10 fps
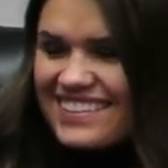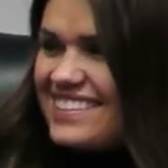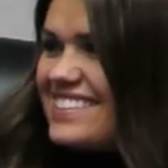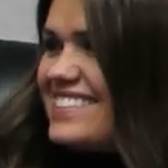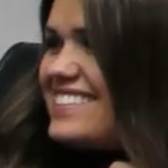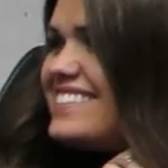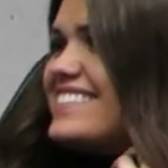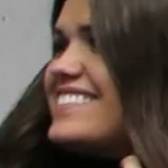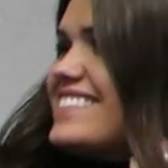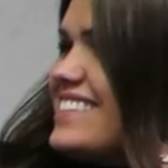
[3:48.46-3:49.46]

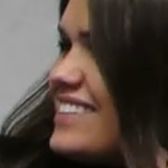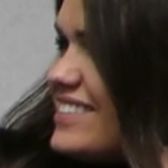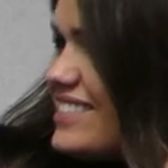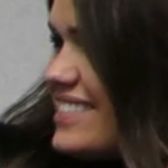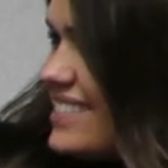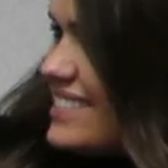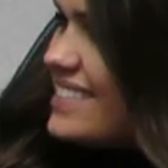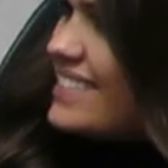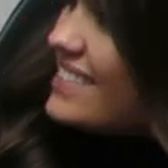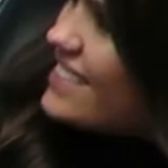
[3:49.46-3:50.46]

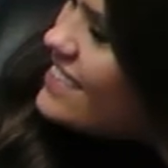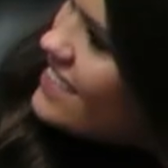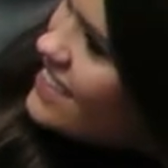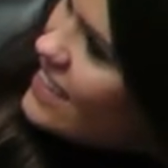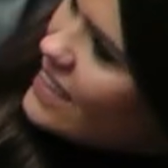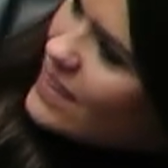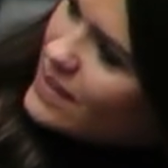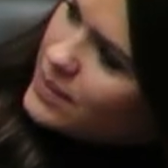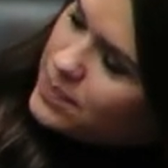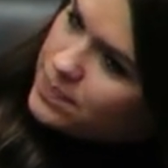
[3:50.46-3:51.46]

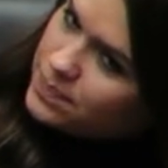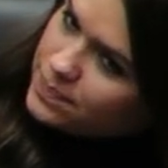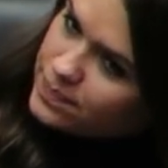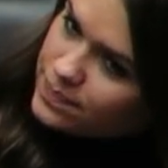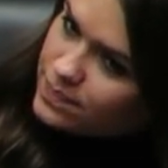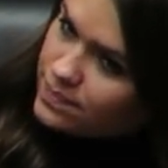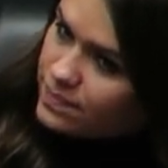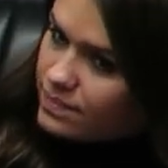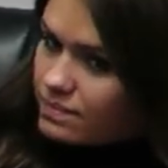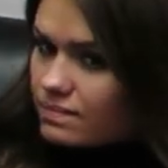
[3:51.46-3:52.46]

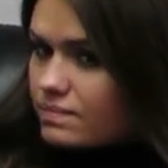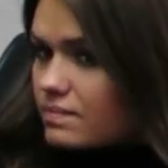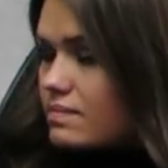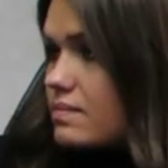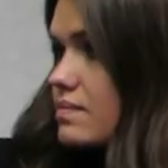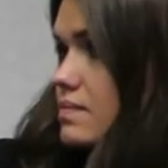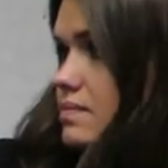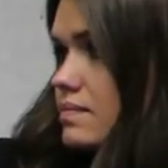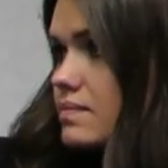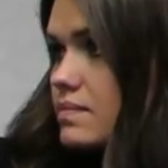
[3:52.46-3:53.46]

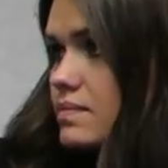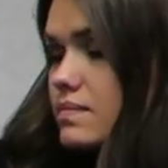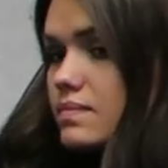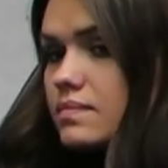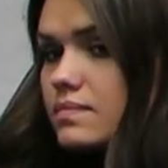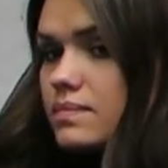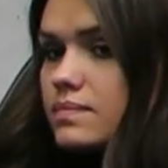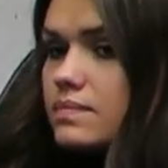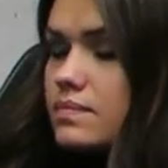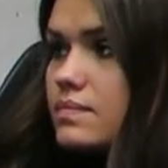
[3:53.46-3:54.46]

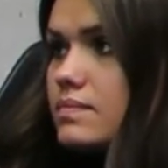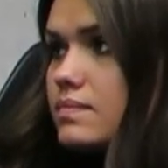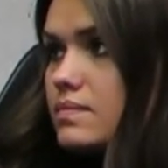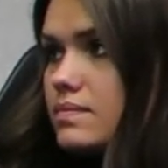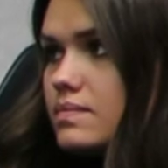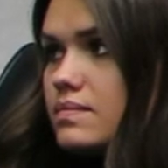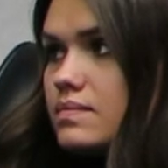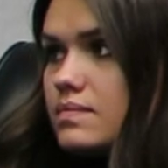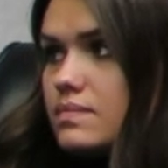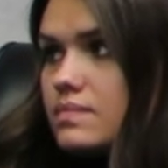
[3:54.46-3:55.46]

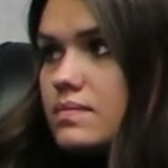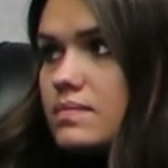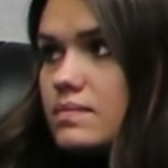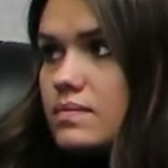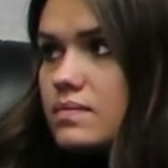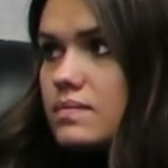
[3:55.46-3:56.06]
No words are spoken by the person on screen.